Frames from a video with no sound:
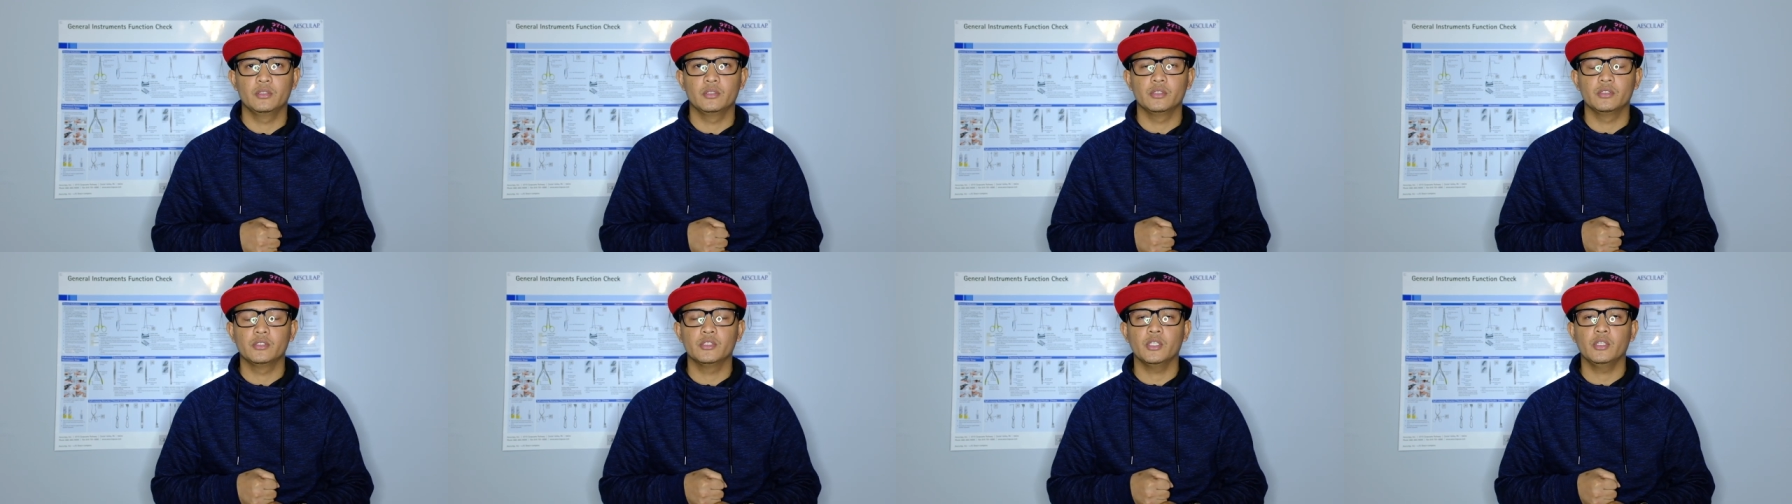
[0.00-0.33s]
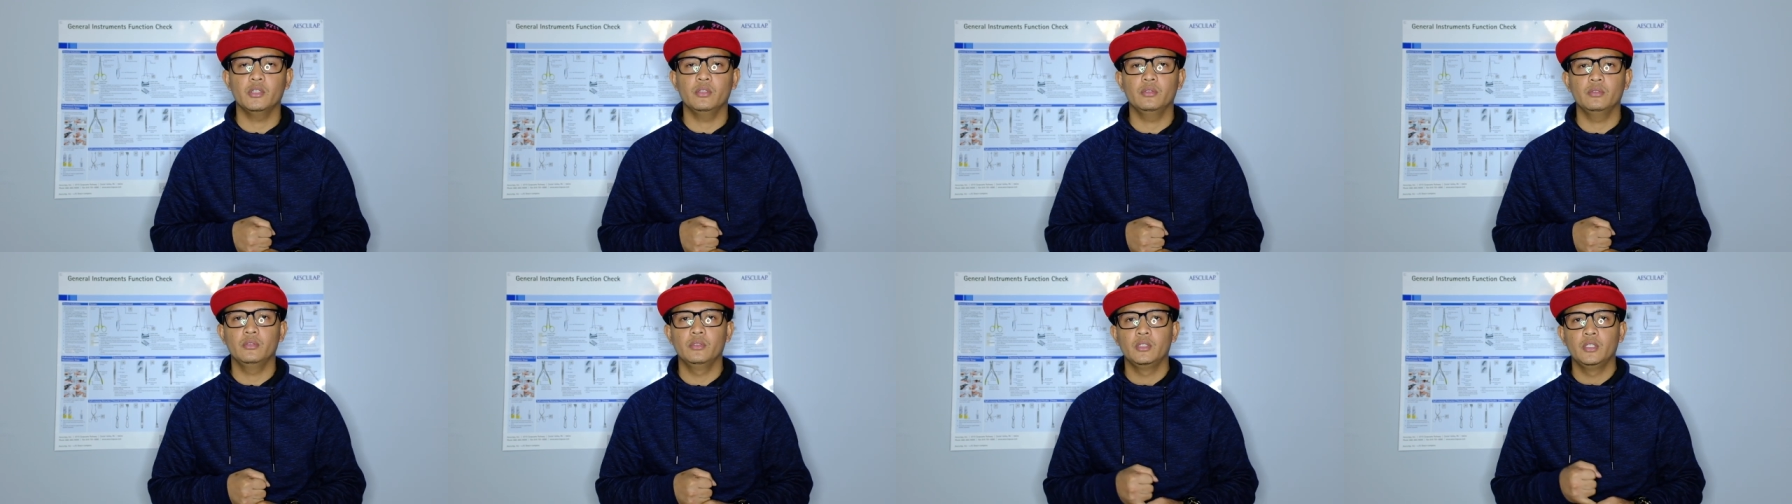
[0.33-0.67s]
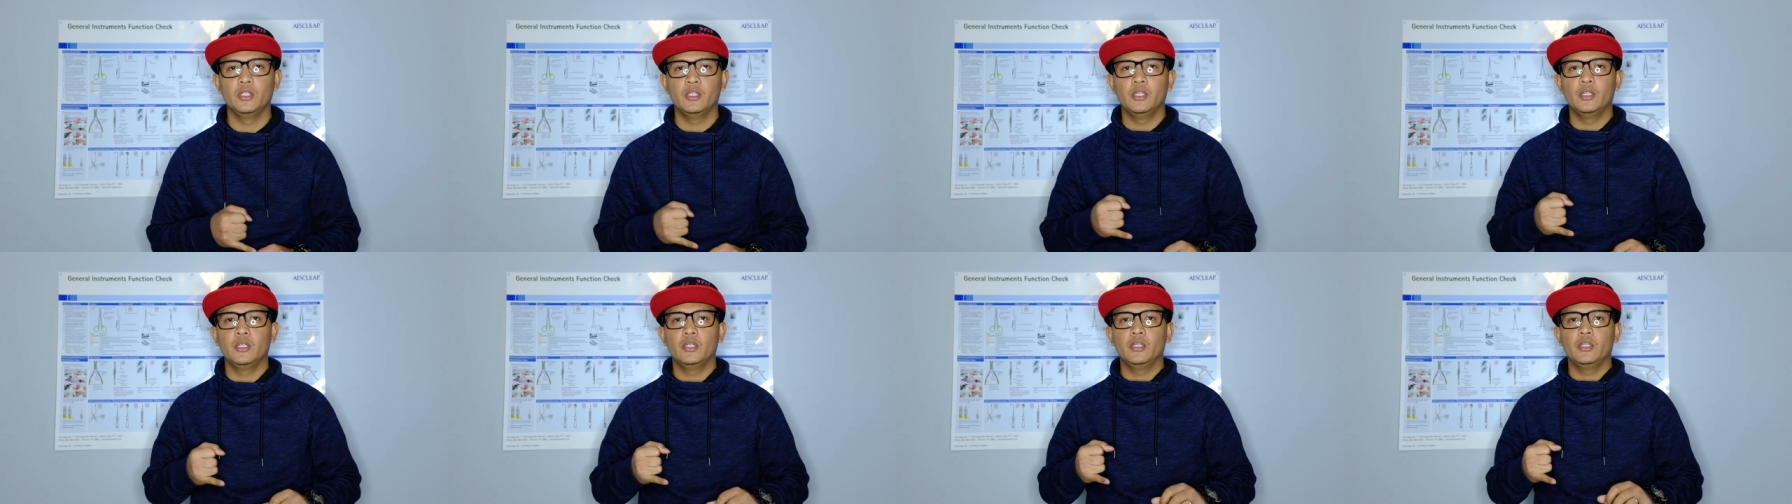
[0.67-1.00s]
So
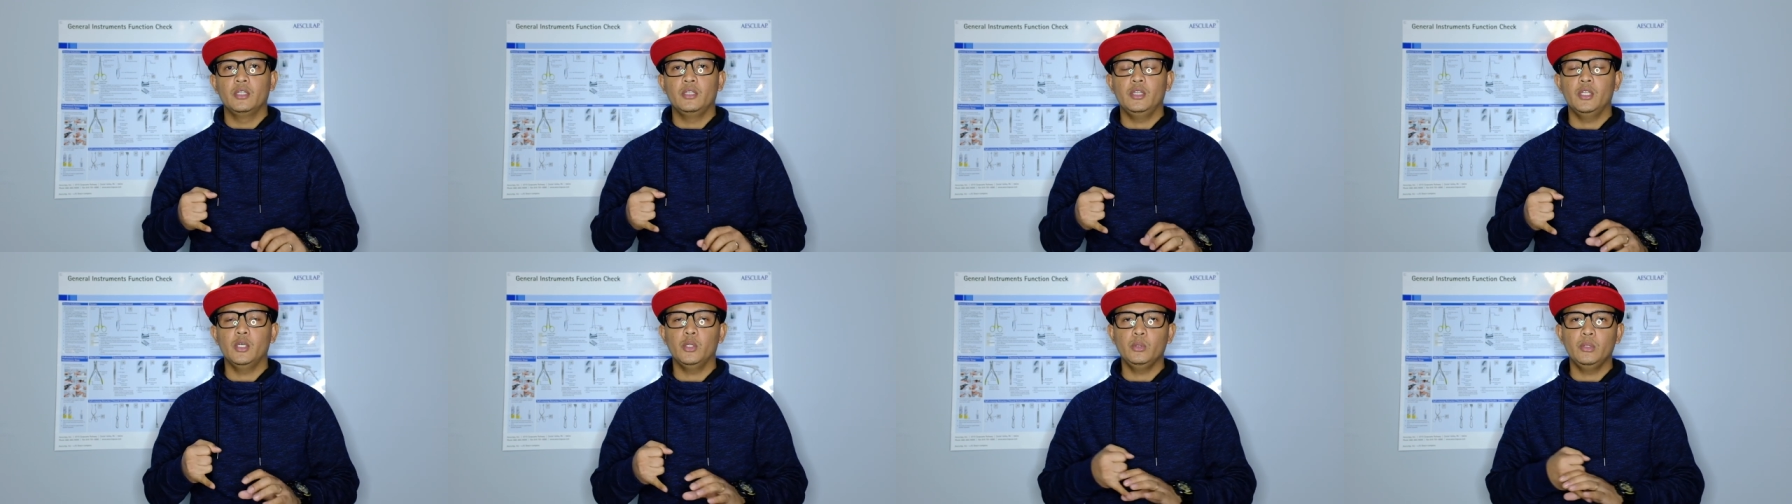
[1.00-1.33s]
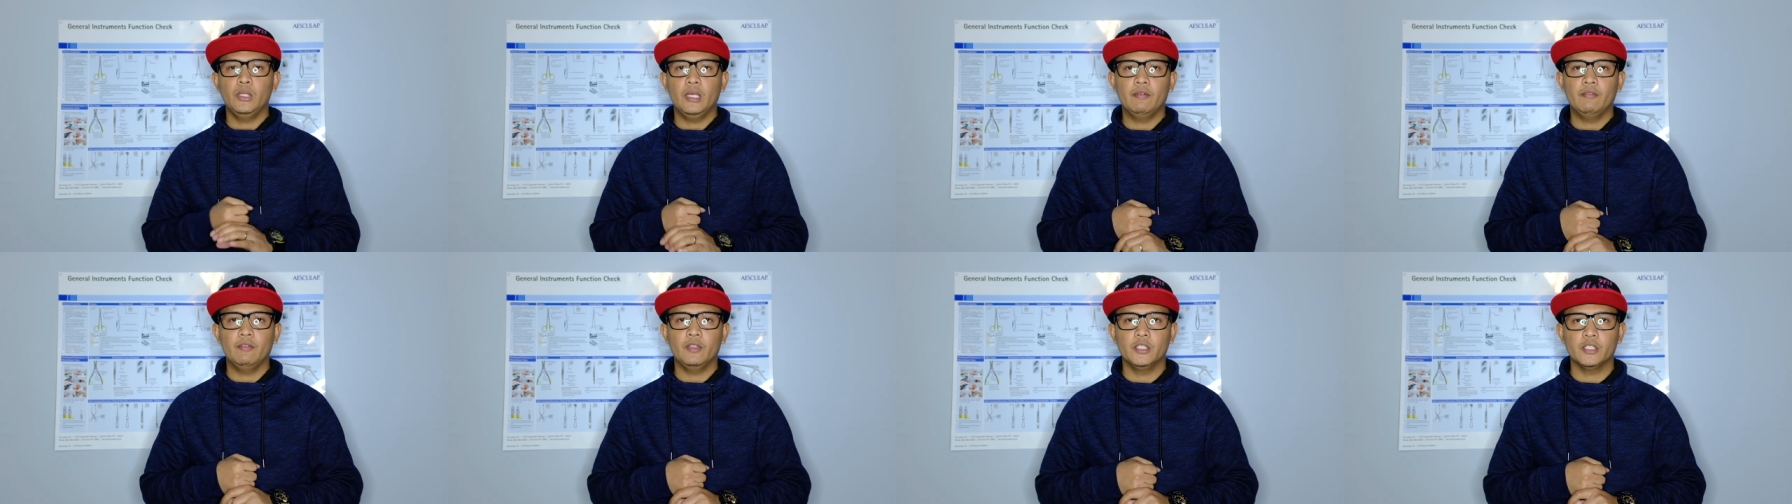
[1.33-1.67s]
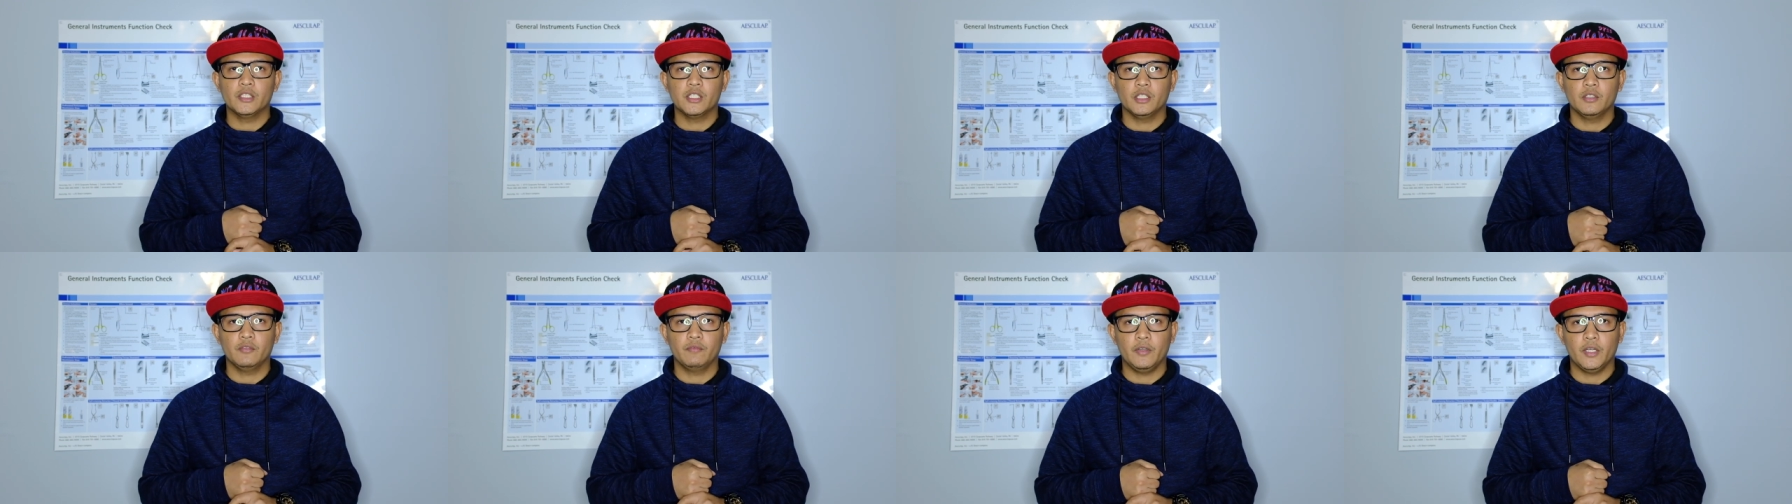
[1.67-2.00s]
low-level
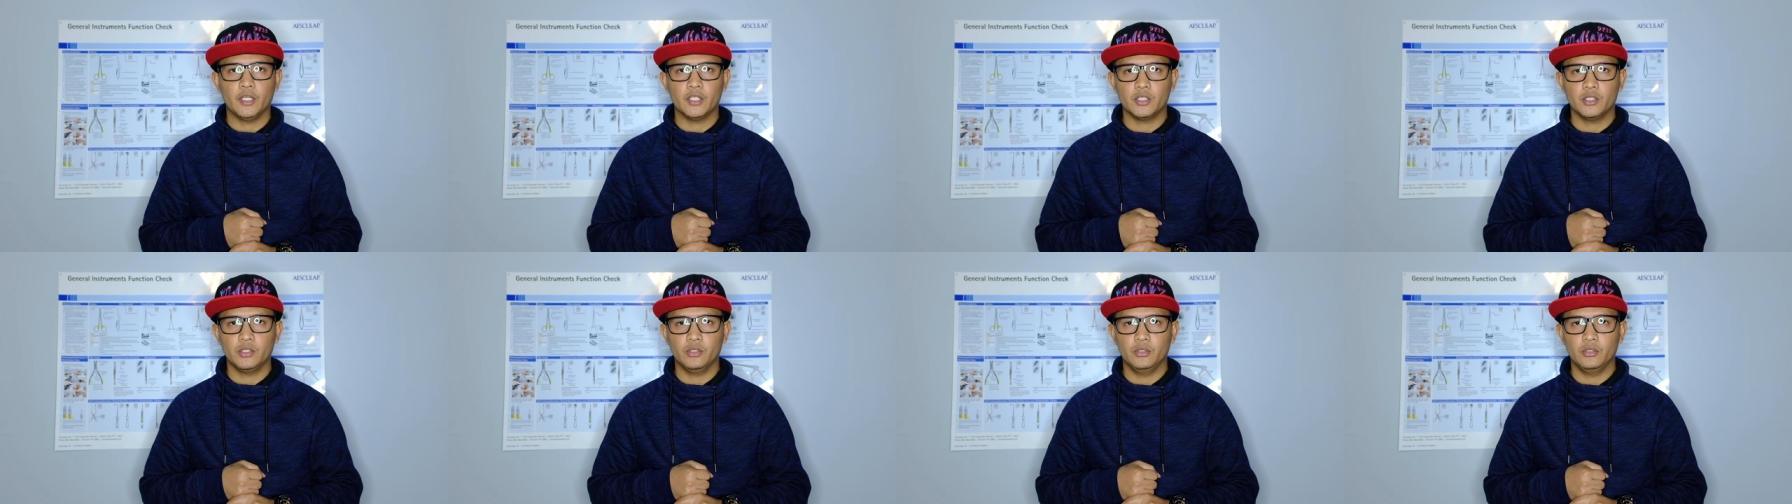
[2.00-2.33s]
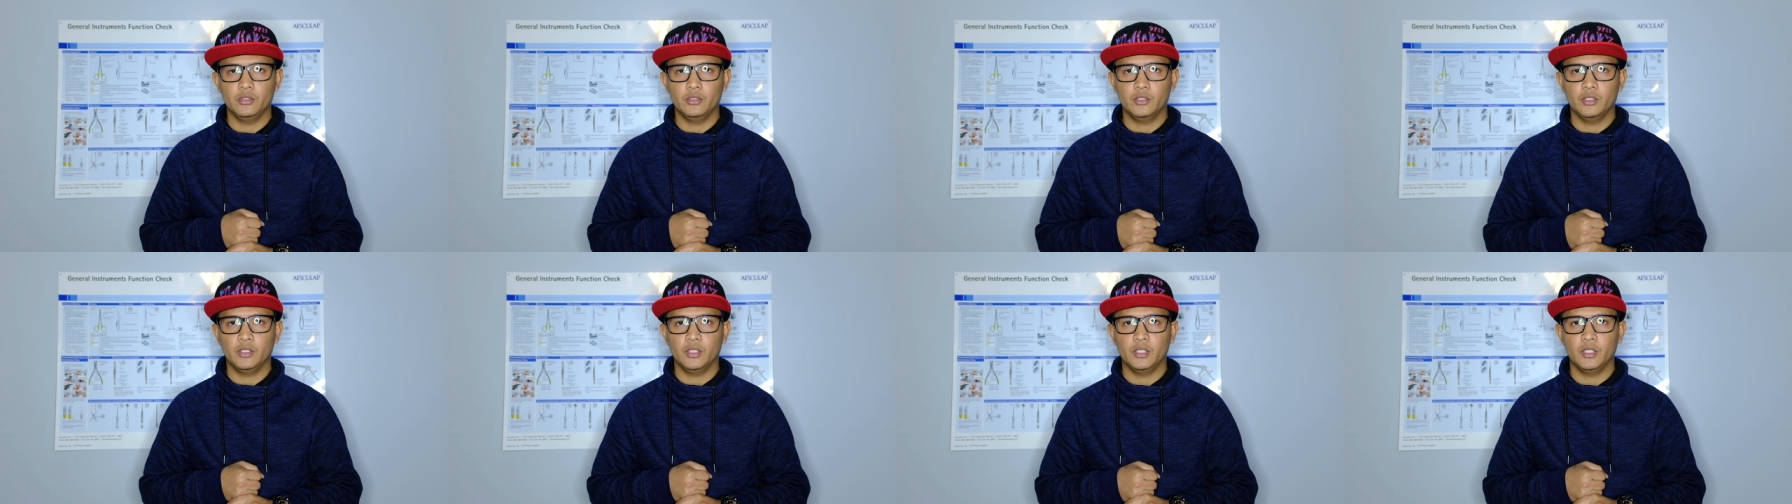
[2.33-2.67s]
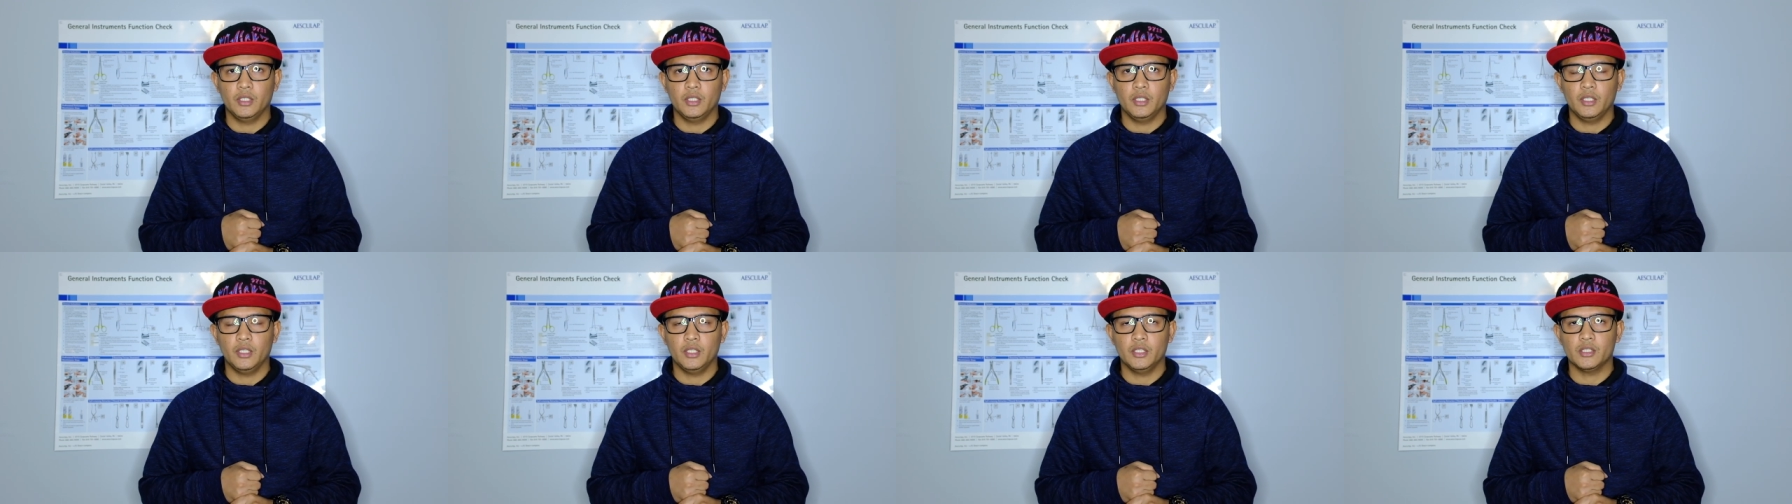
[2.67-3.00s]
disinfection
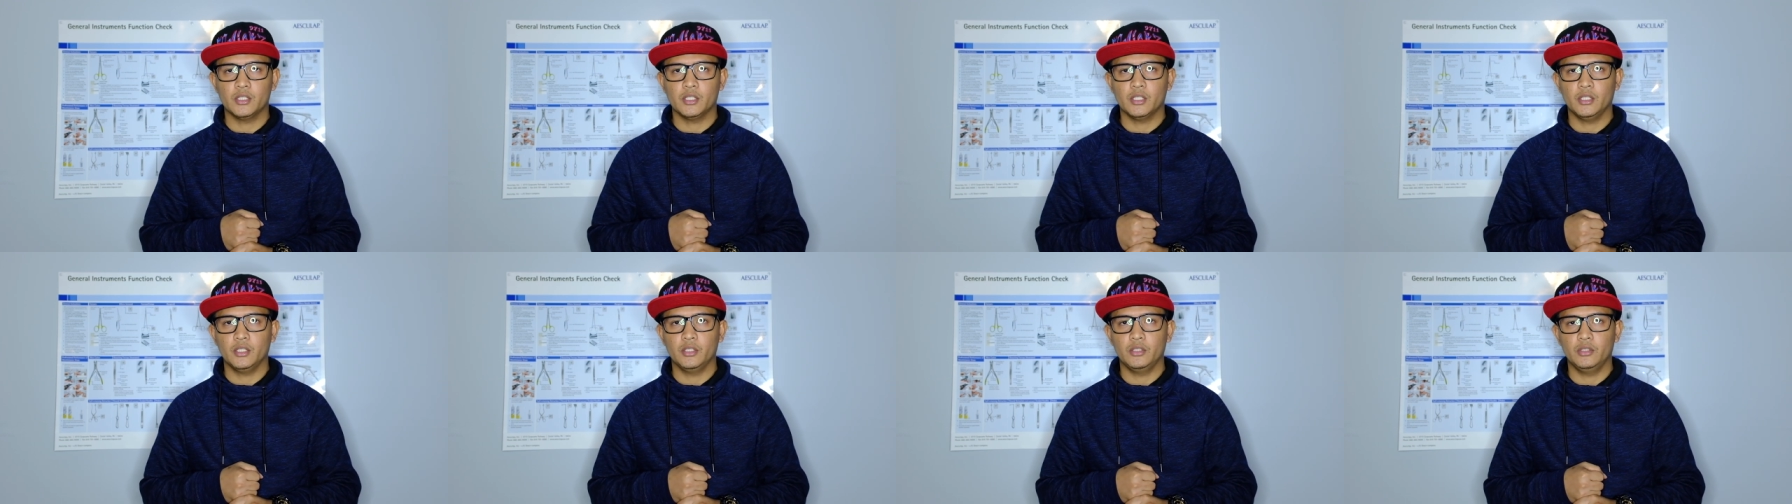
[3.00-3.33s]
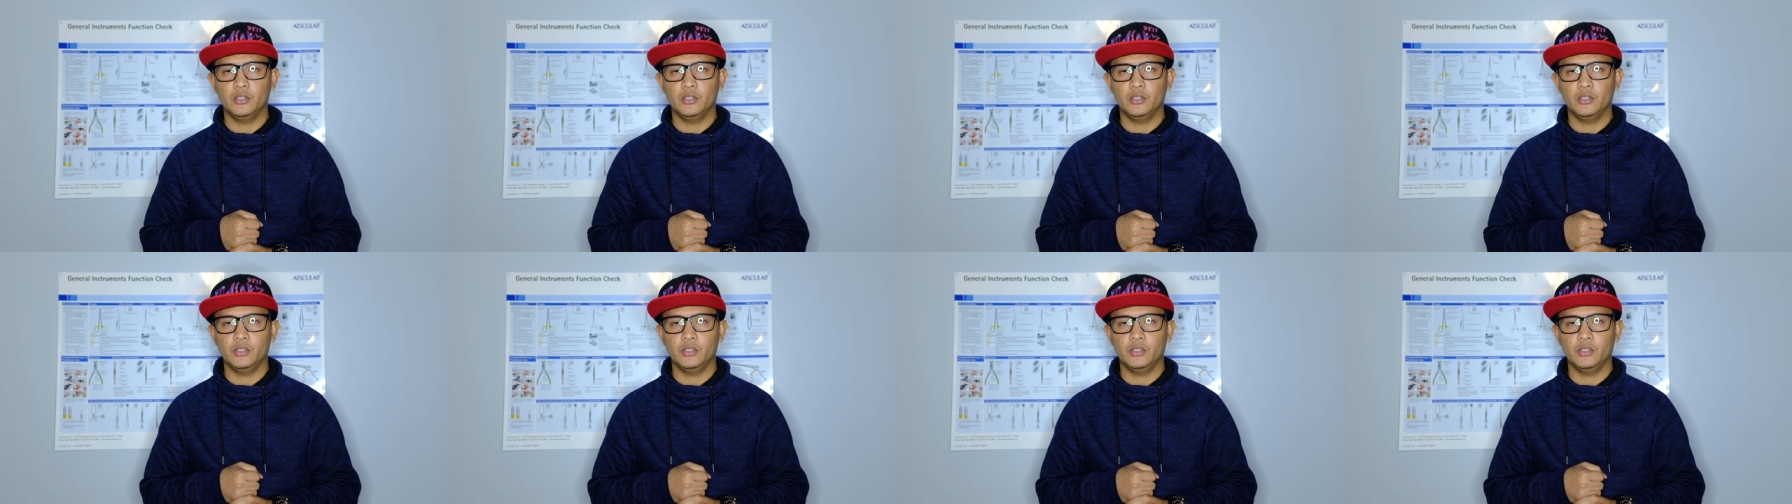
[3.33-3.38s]
is